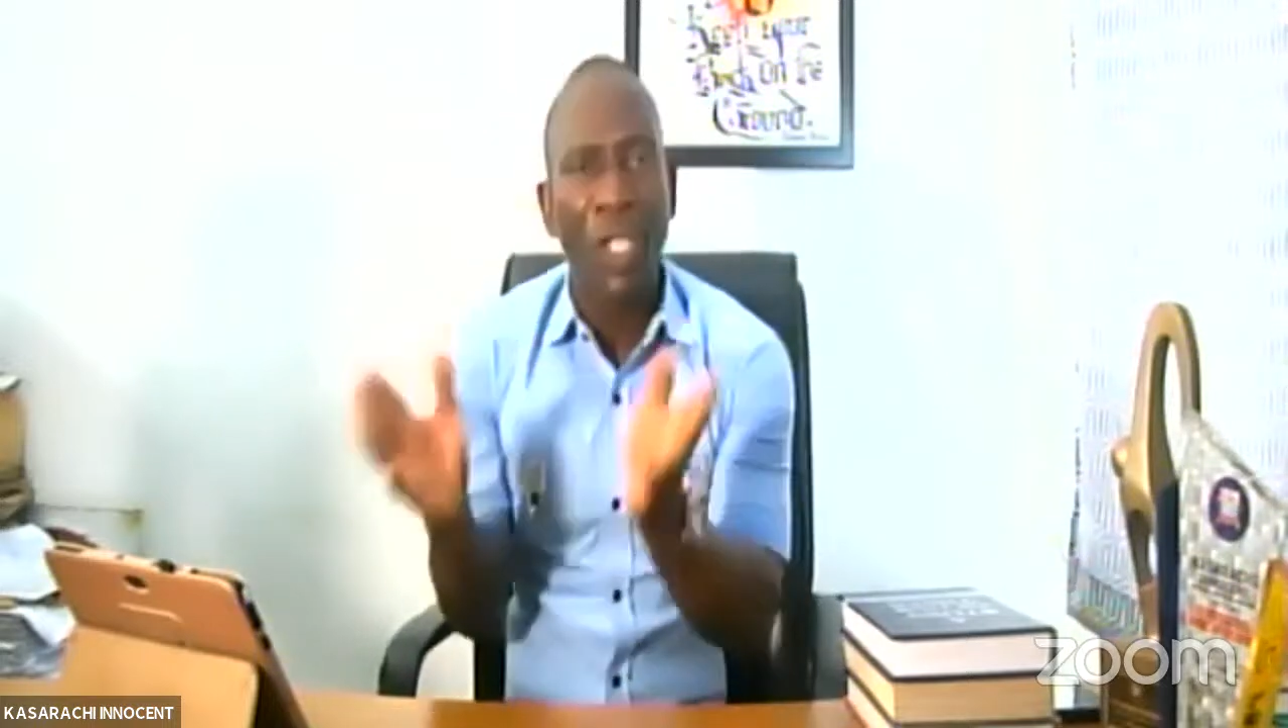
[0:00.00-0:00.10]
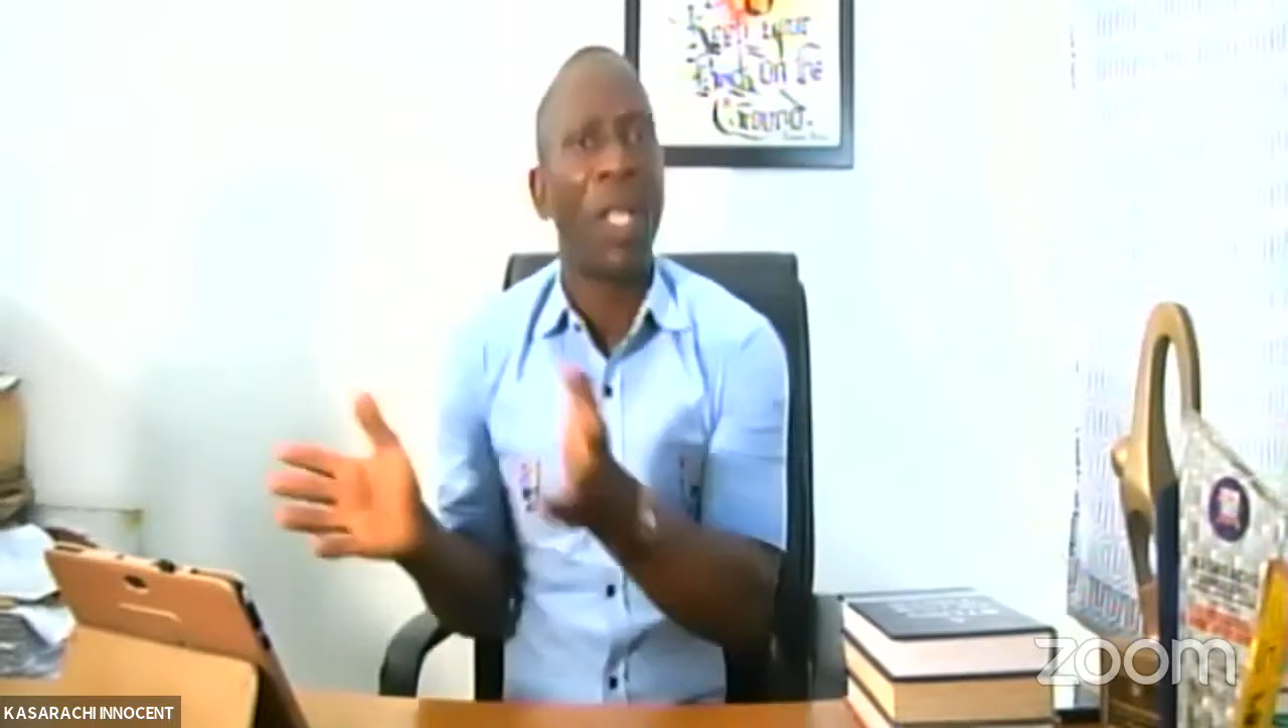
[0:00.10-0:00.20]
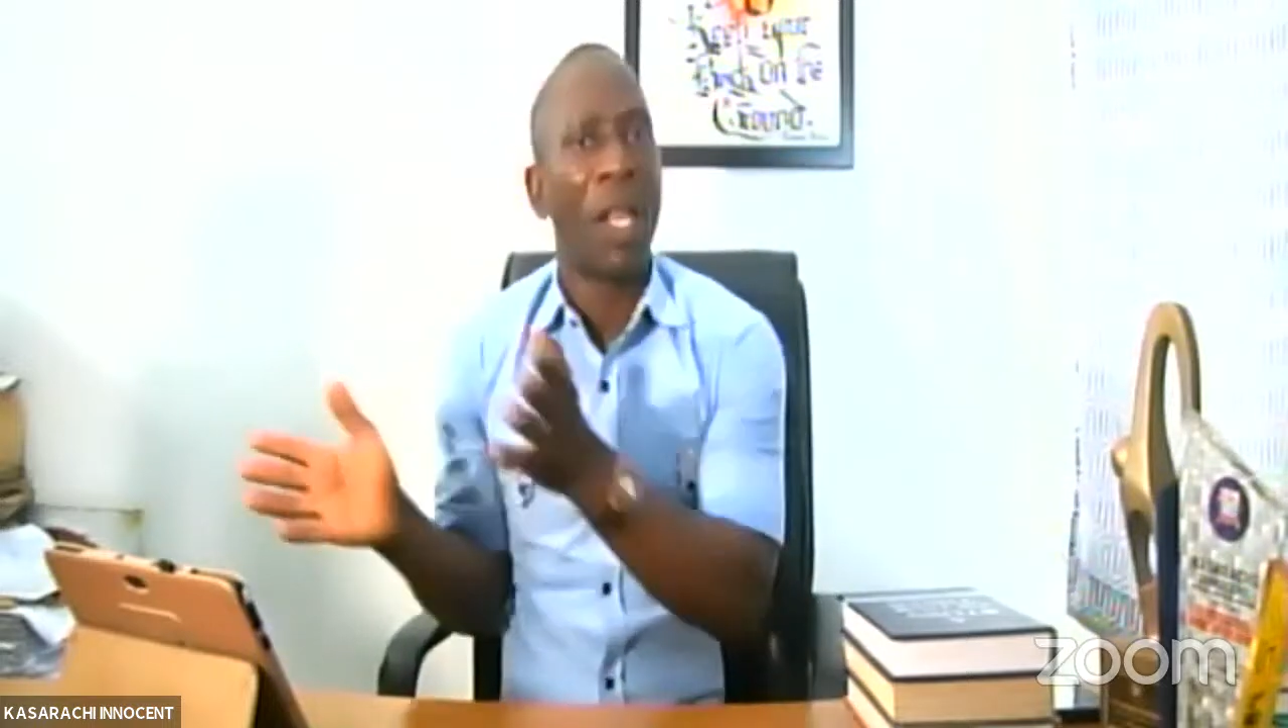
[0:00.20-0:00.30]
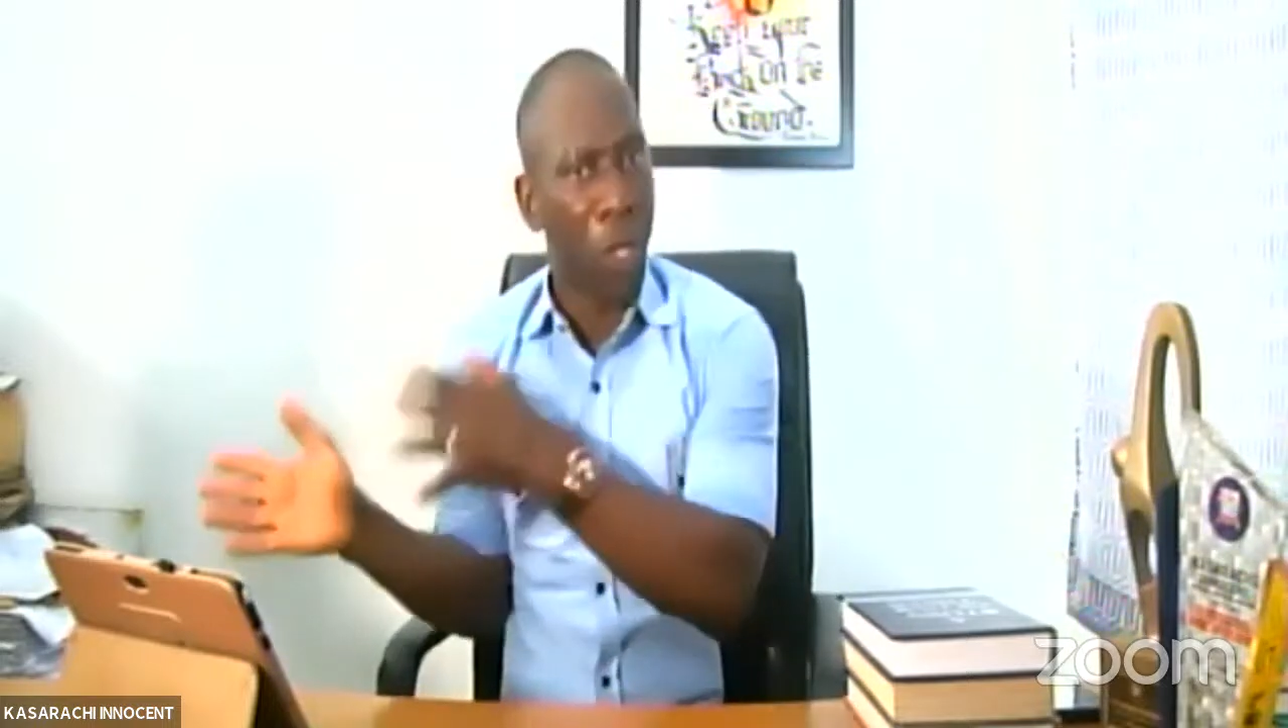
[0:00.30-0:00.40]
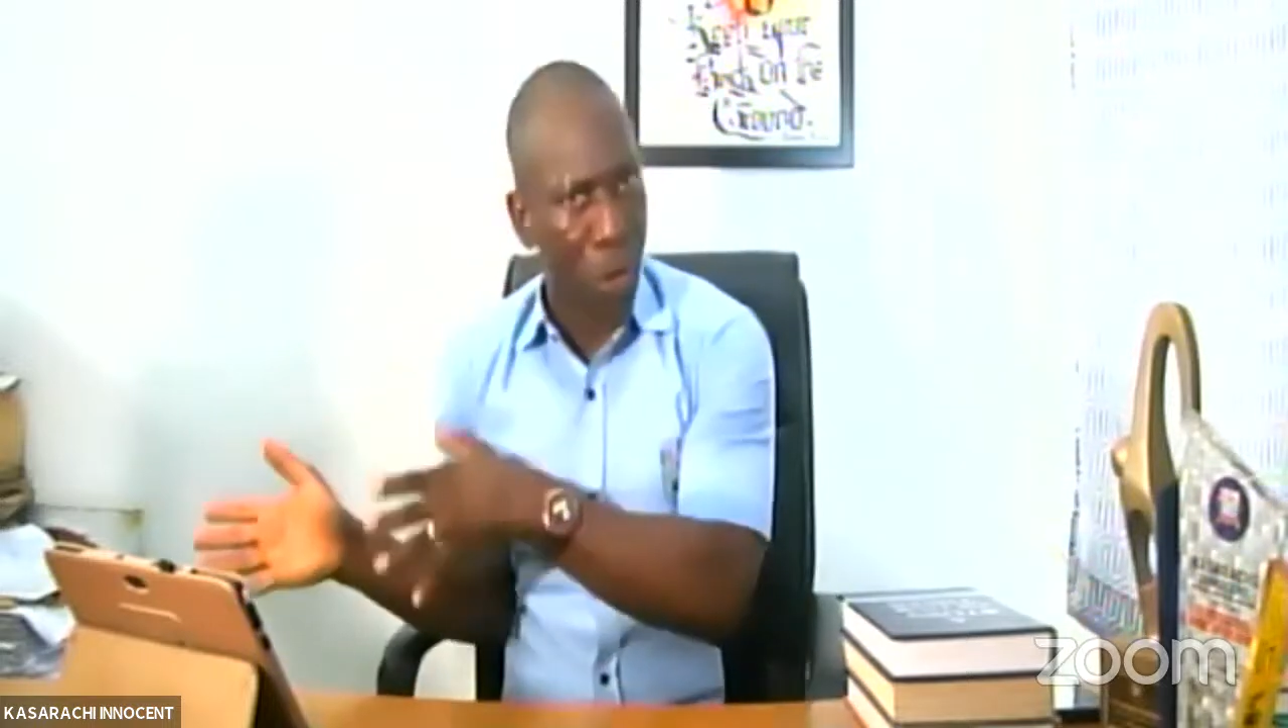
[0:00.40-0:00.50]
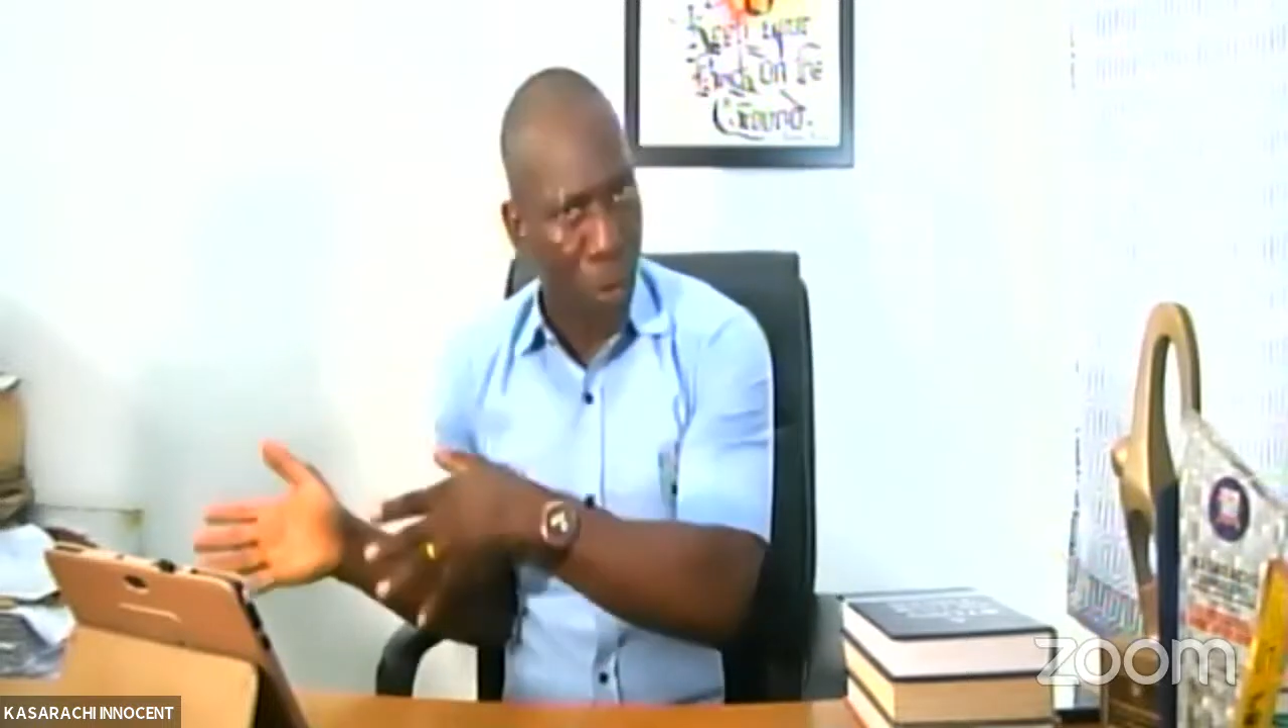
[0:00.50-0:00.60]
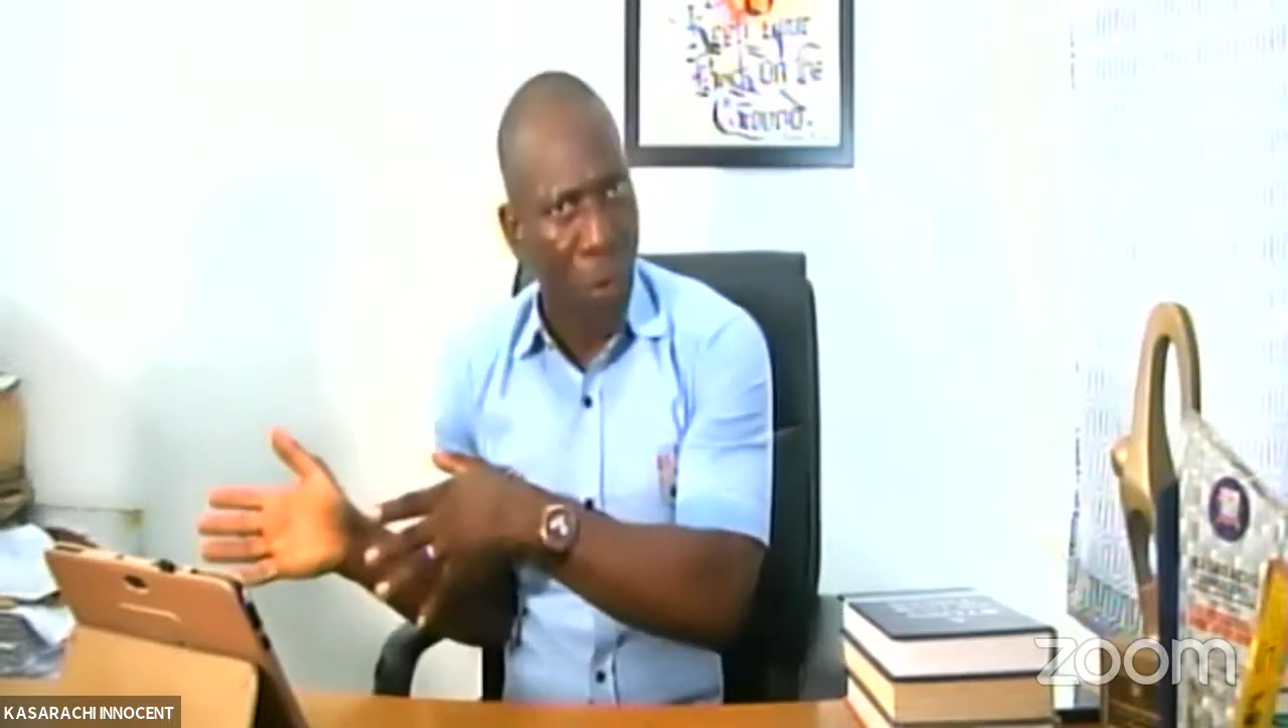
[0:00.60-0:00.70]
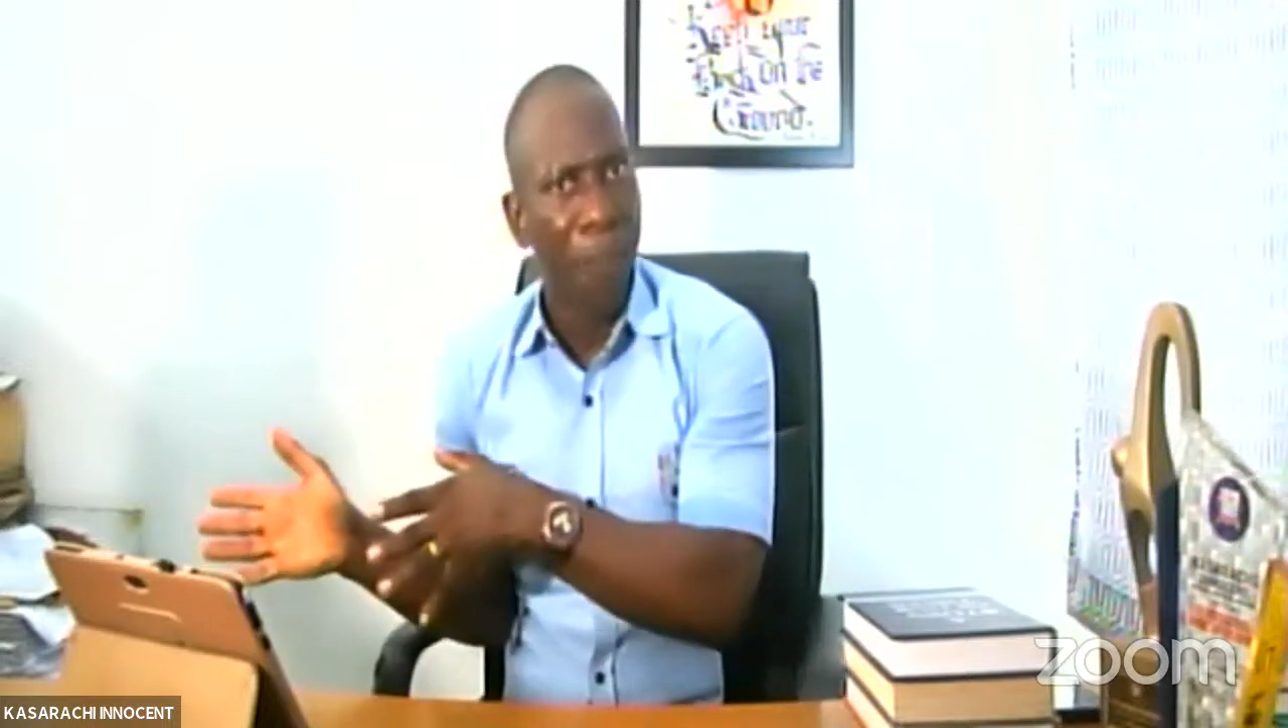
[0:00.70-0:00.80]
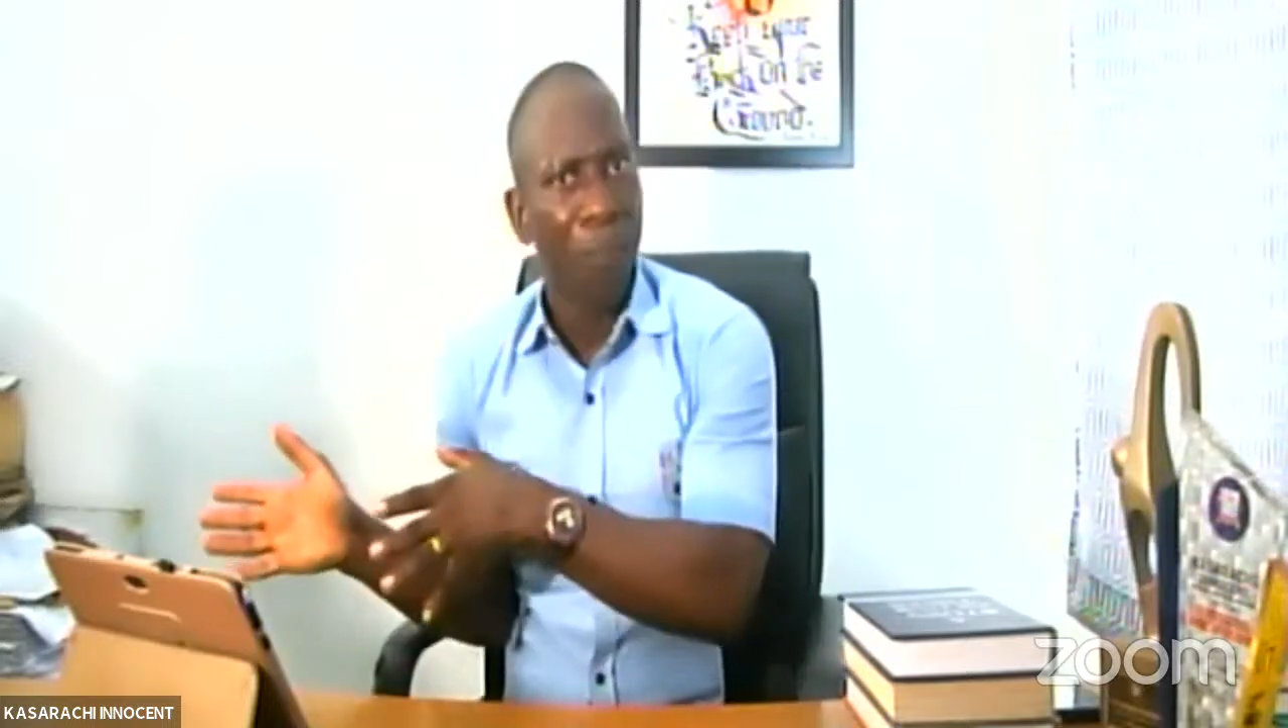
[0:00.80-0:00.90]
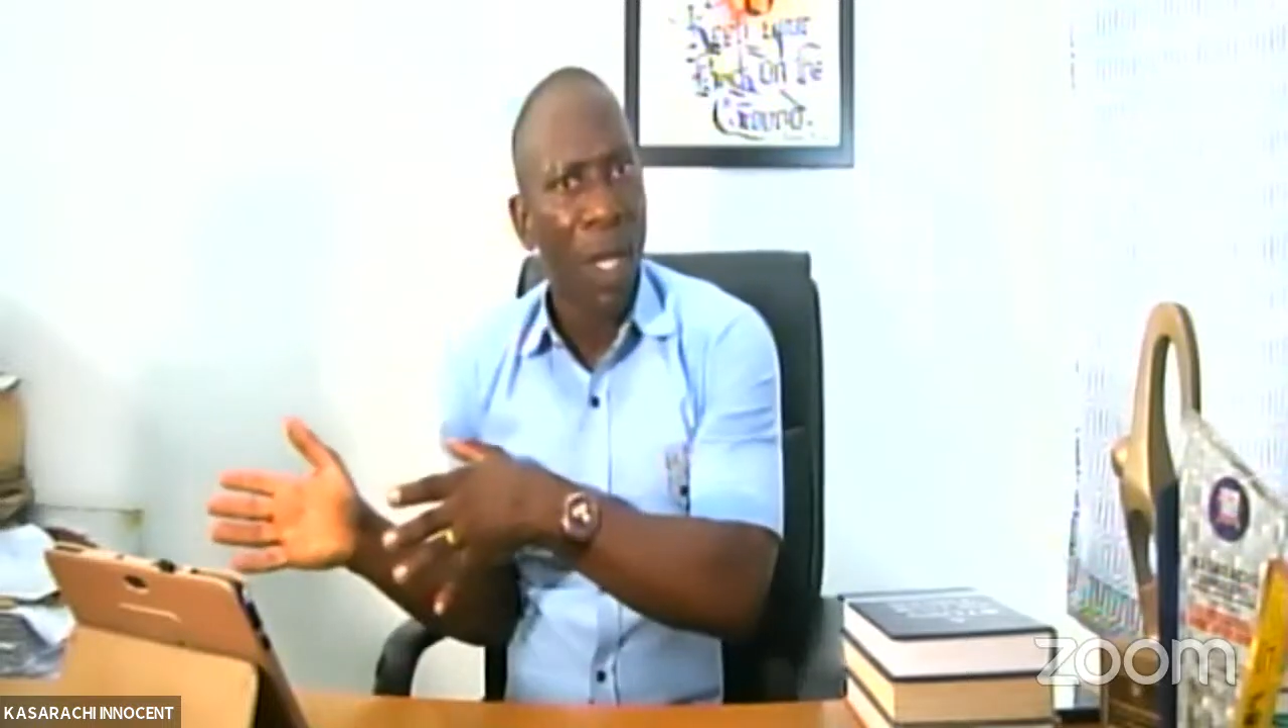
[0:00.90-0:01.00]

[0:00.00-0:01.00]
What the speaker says: than you.